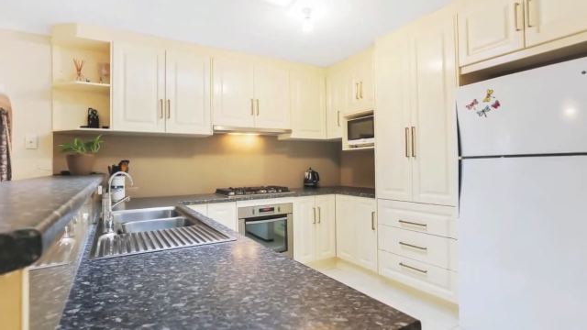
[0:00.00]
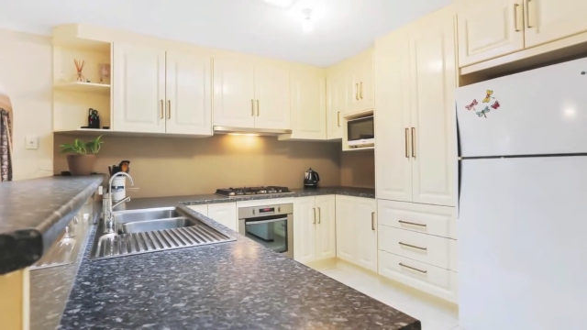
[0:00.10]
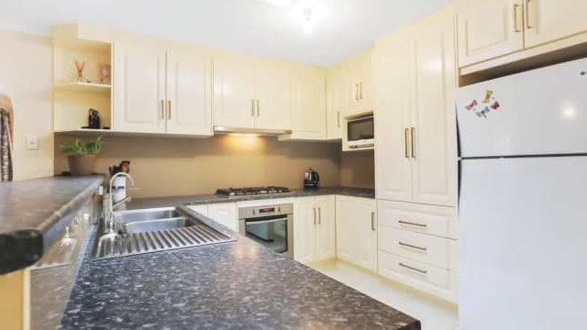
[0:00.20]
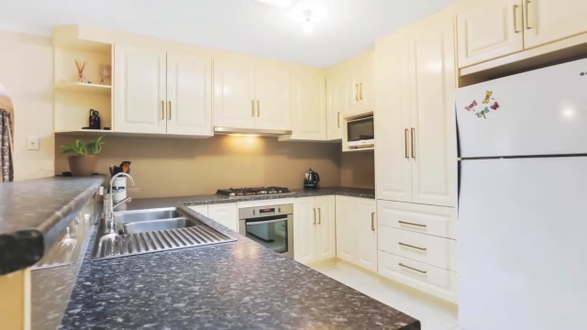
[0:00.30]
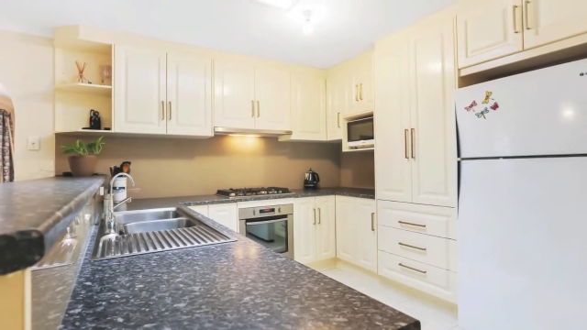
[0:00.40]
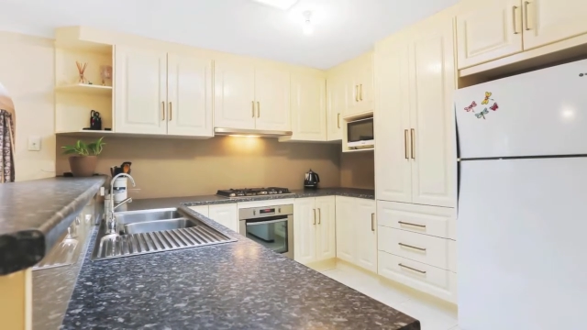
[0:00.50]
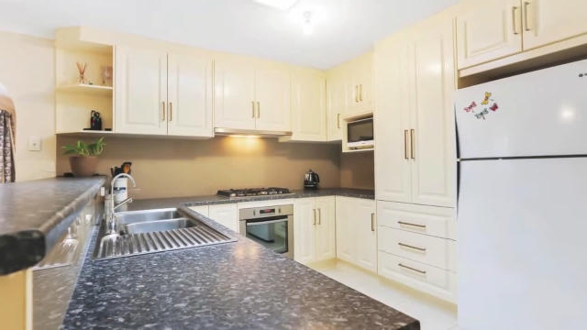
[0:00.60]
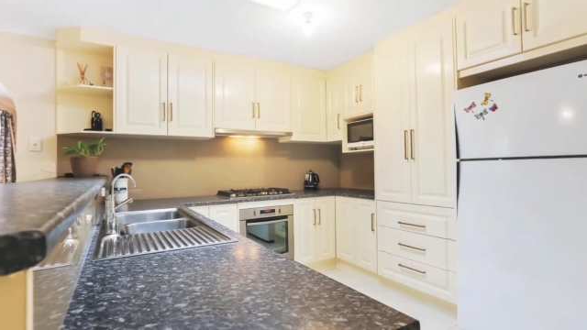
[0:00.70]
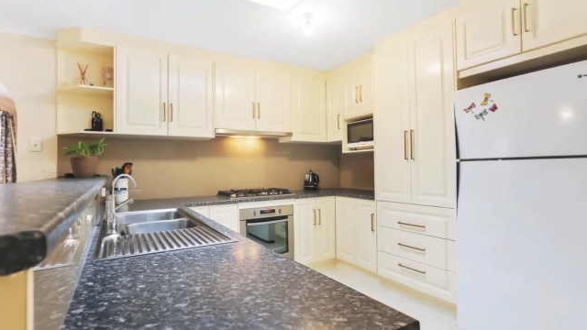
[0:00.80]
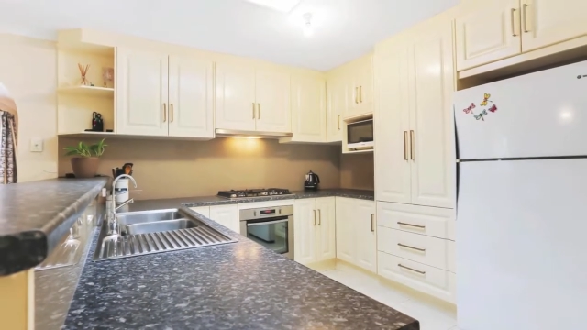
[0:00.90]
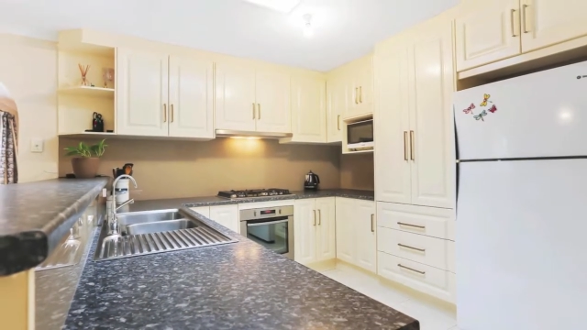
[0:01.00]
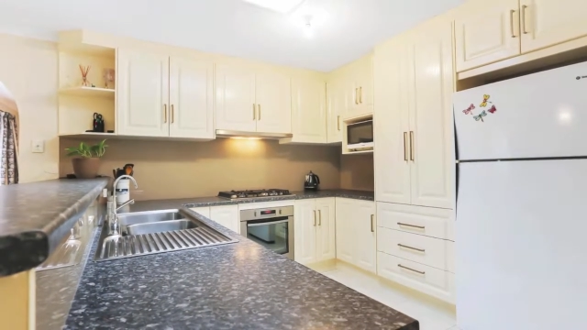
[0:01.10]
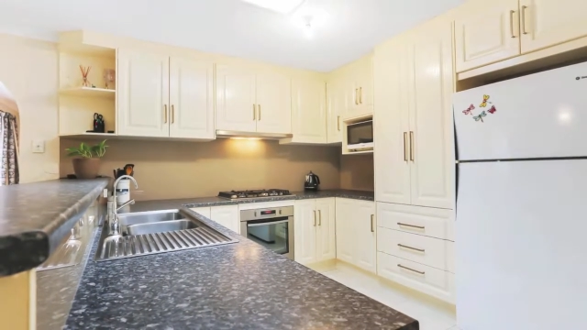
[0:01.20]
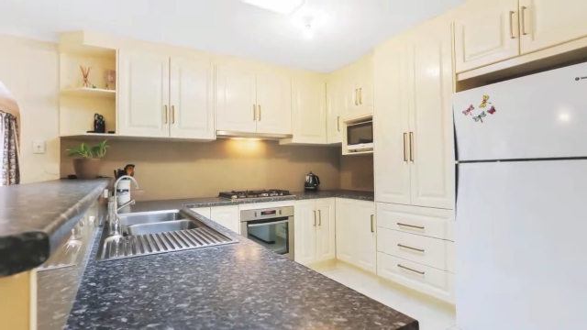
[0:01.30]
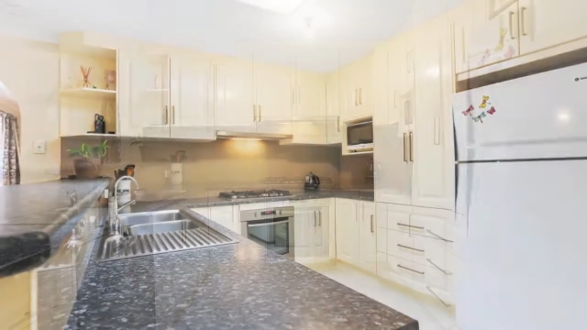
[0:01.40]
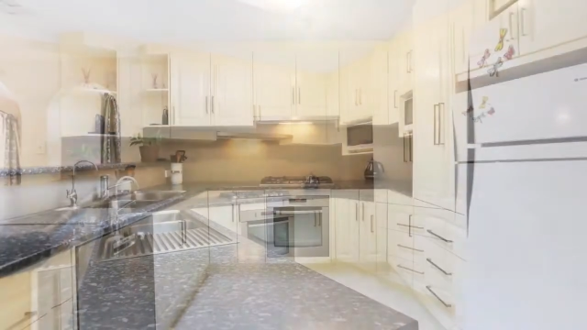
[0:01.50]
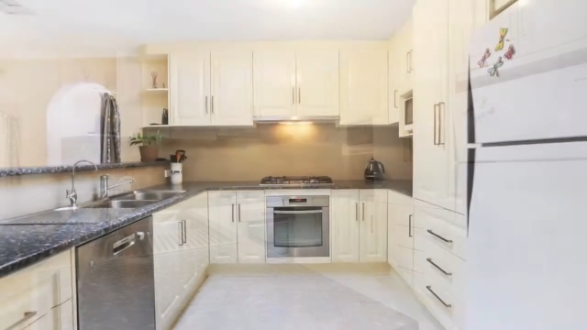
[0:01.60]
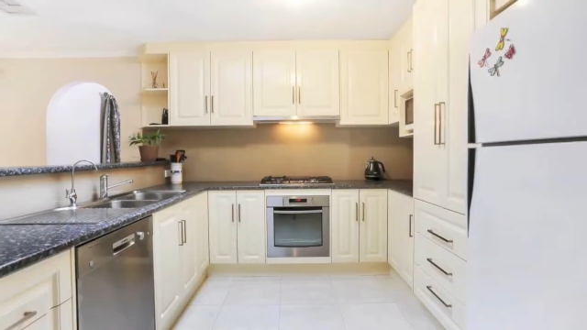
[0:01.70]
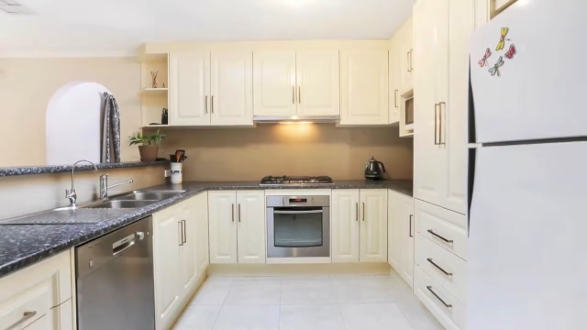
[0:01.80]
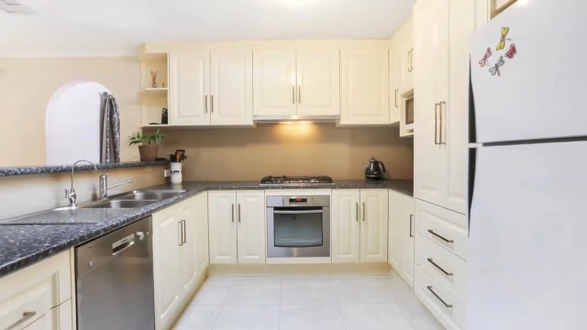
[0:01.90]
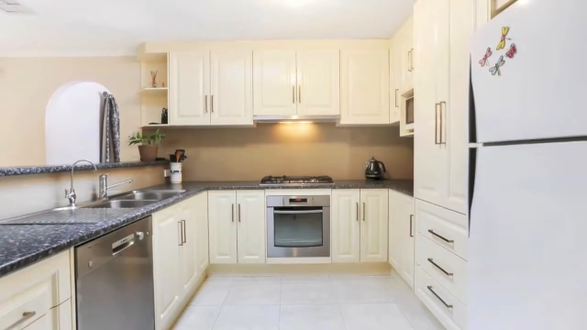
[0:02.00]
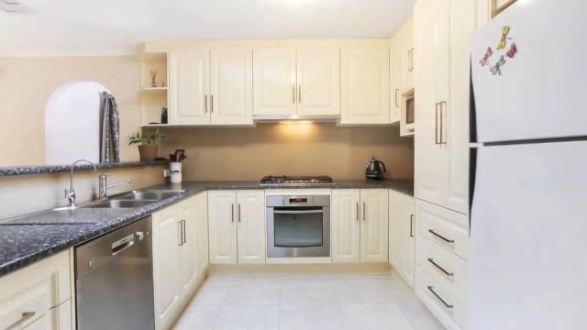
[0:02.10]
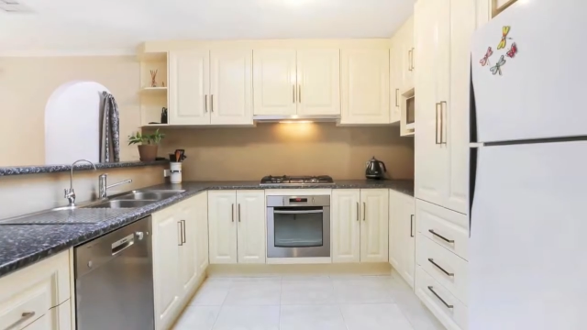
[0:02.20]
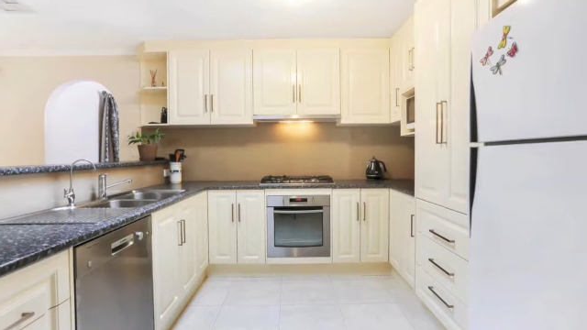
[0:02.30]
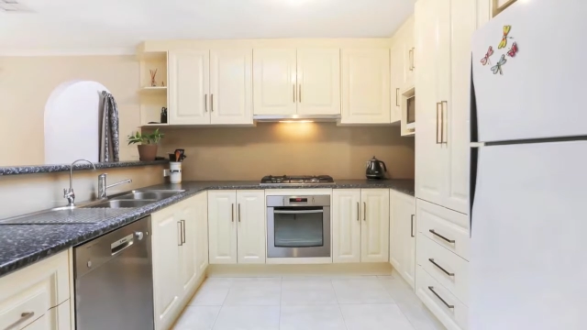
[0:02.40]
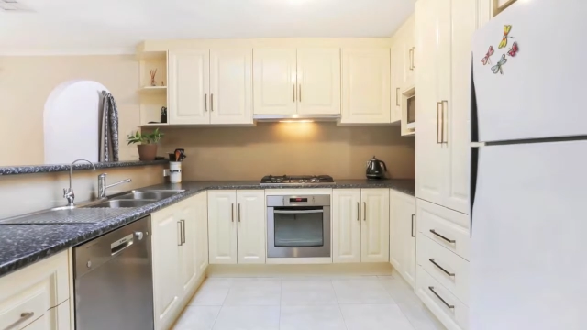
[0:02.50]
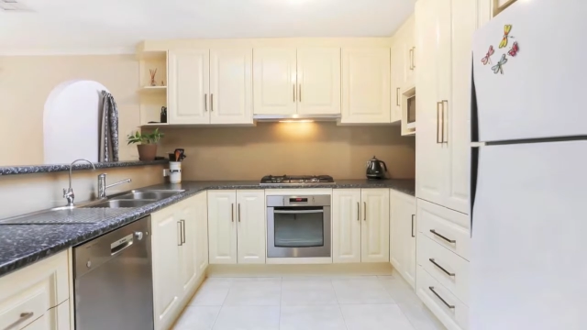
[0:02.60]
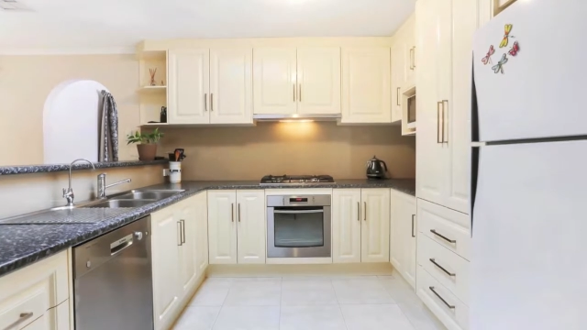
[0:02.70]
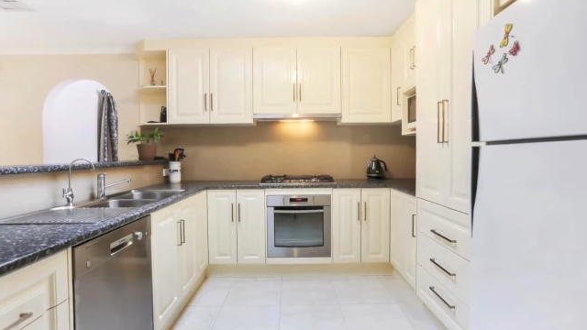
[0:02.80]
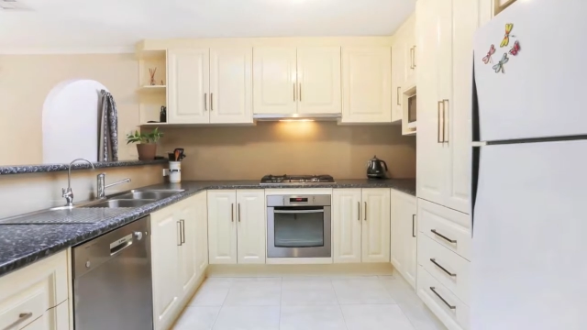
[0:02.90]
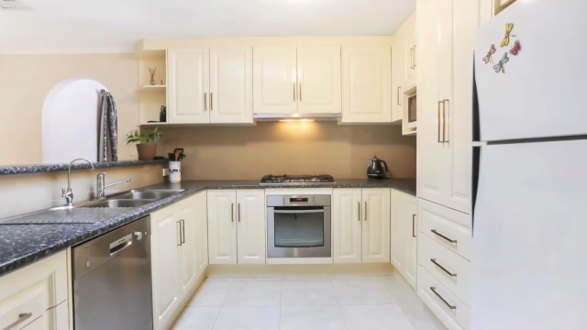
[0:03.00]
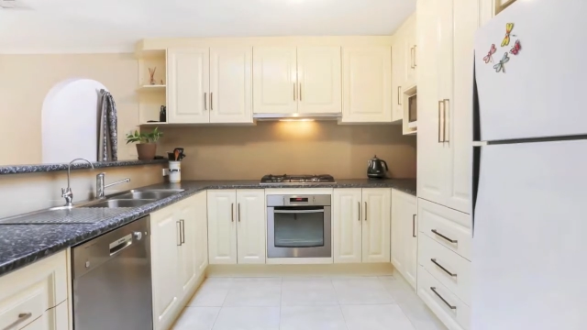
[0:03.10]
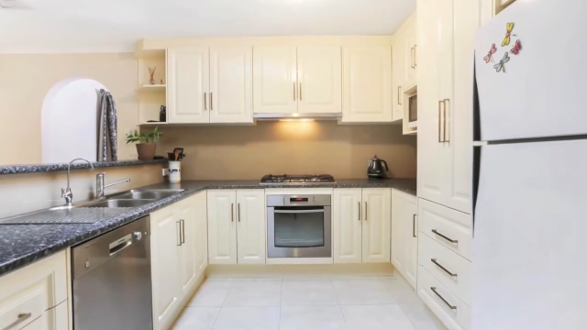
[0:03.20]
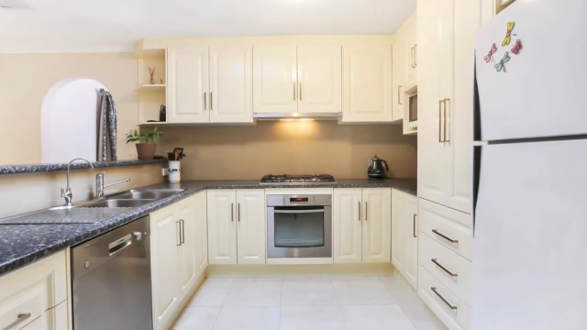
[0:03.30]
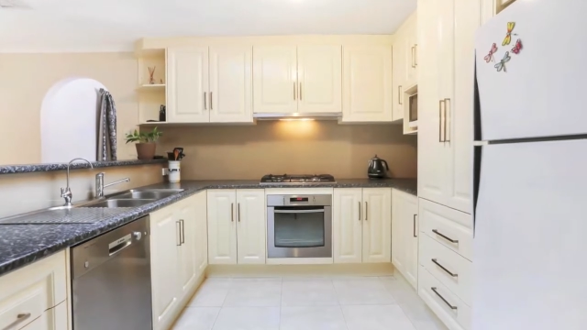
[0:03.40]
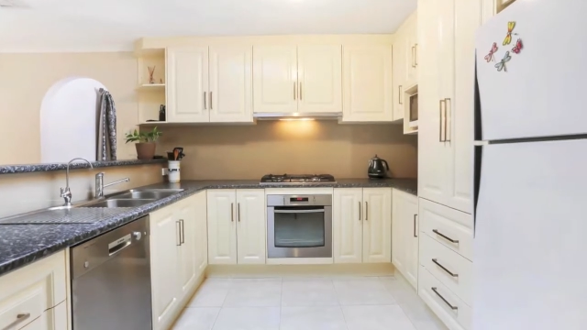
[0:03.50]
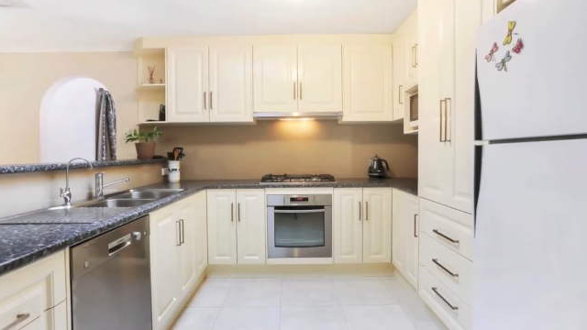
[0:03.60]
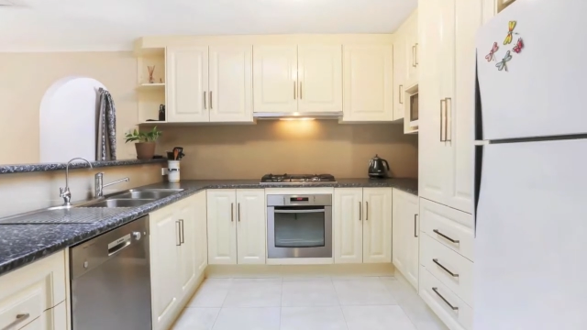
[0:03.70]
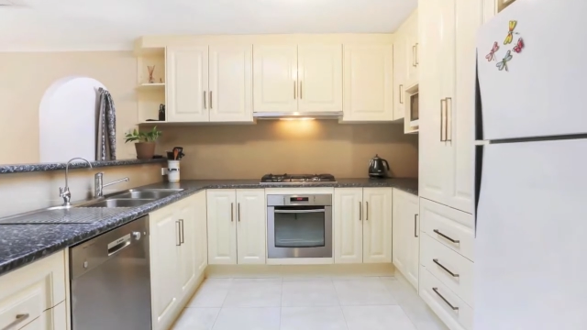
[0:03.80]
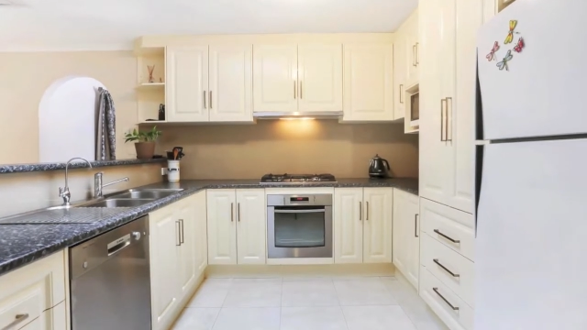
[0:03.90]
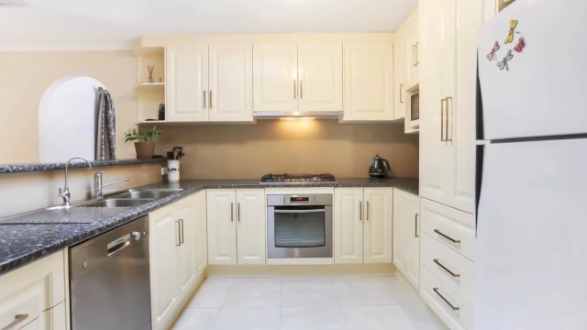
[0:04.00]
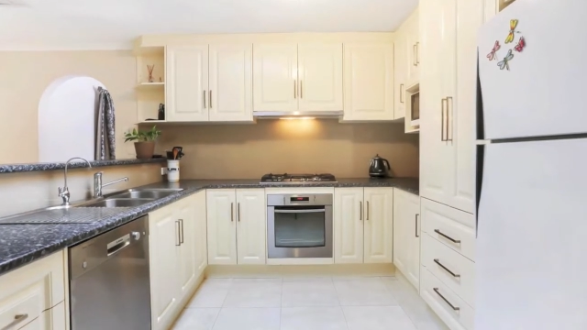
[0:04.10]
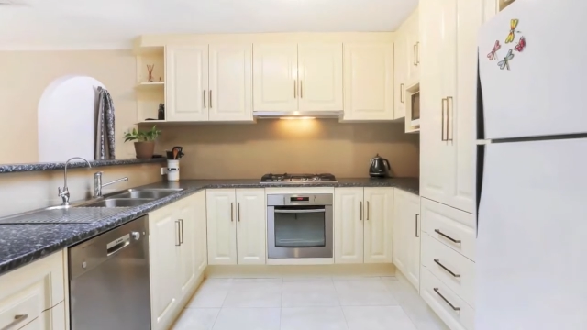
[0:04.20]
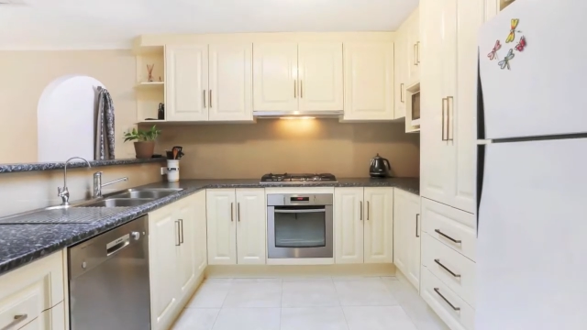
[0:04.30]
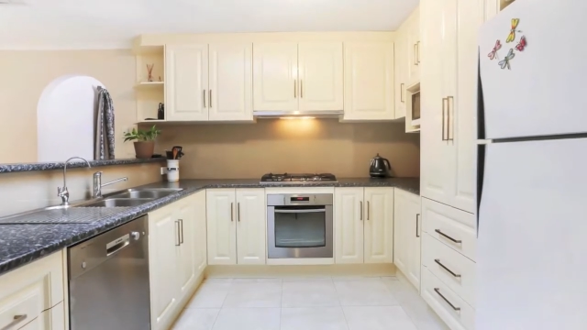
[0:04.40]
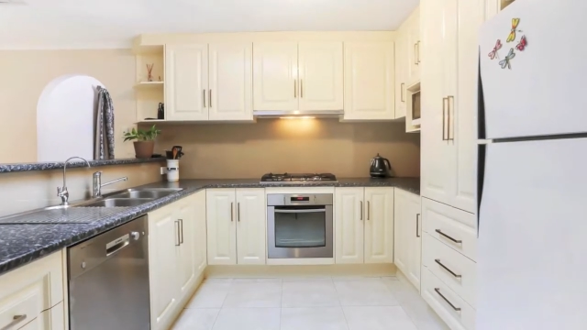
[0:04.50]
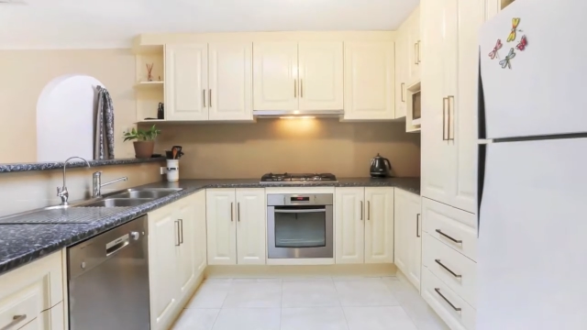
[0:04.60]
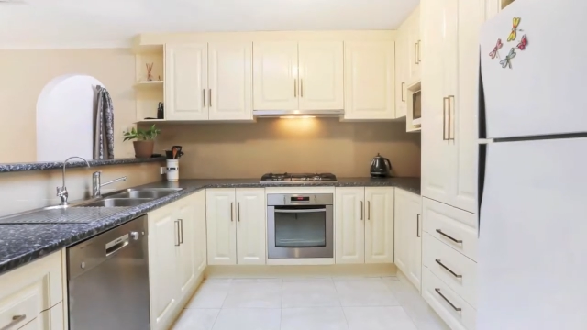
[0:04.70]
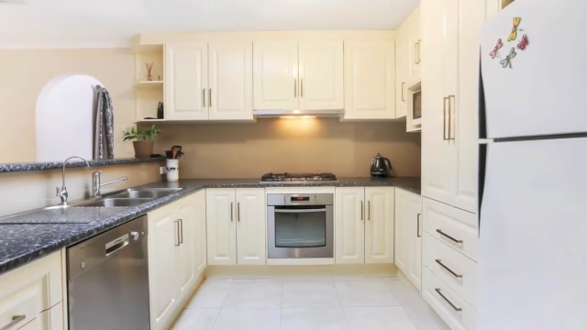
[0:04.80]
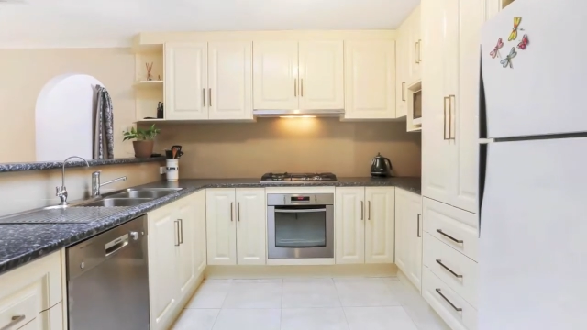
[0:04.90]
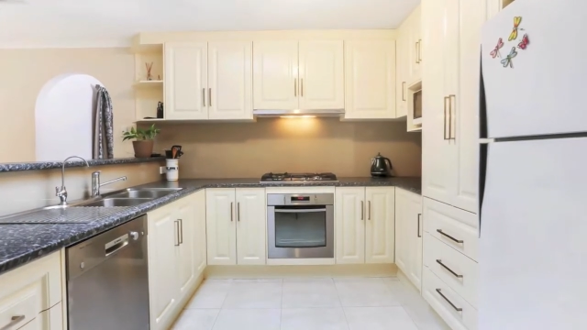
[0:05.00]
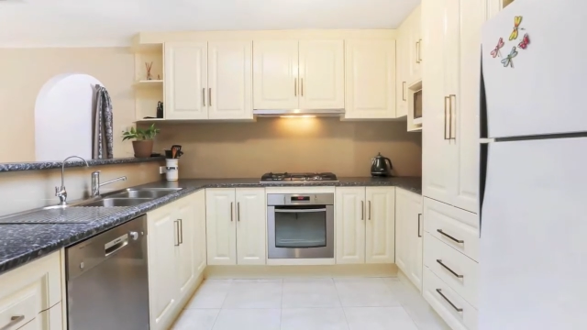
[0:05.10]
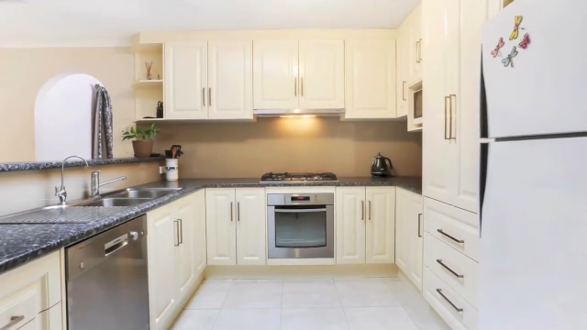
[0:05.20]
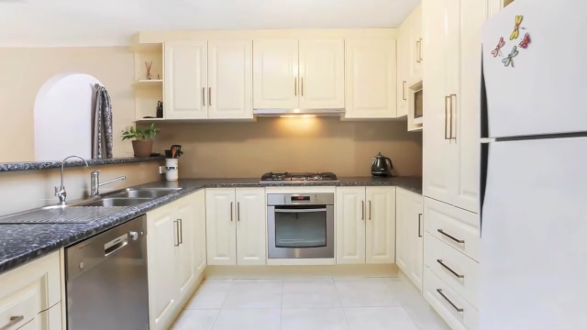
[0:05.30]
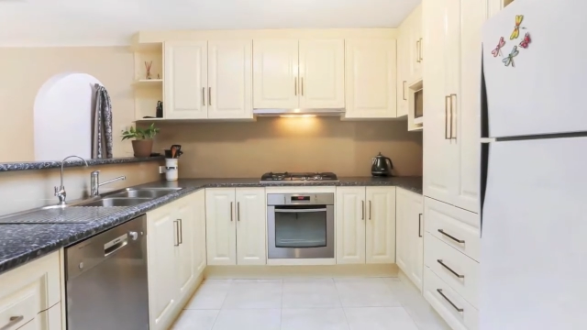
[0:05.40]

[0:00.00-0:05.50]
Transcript: [unreadable: no face in view]